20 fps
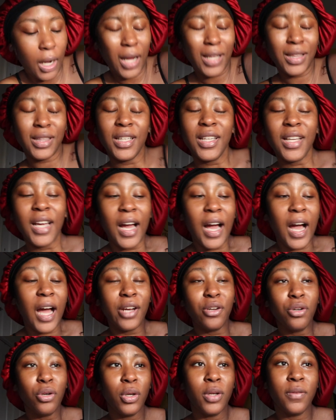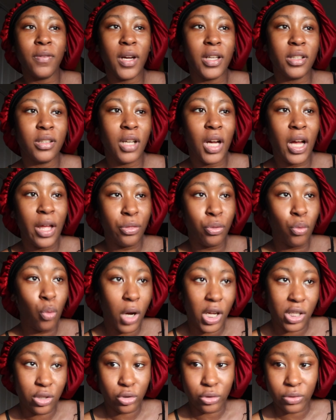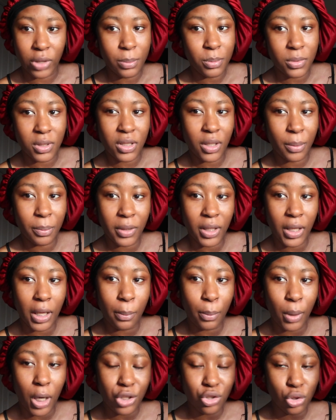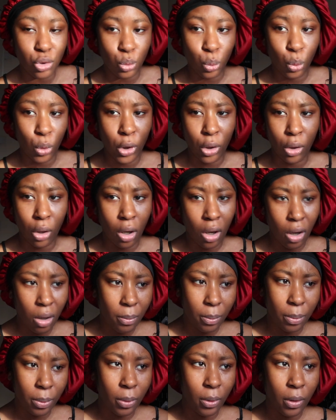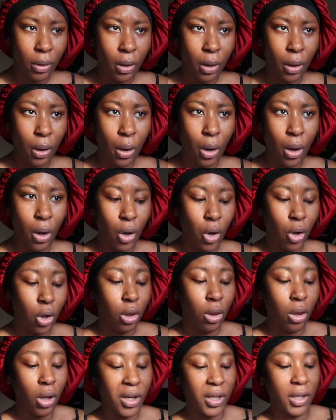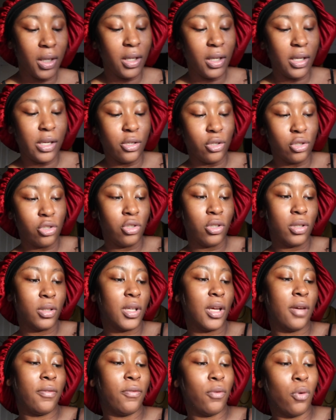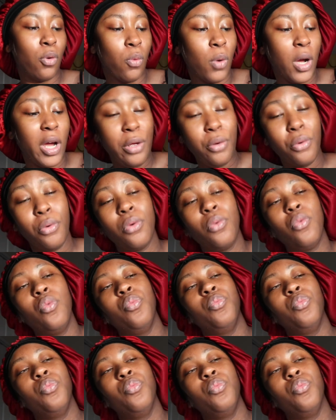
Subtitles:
I think, I don't know if I thought I dreamt something, but I just woke up. Luckily, he stood there for a while.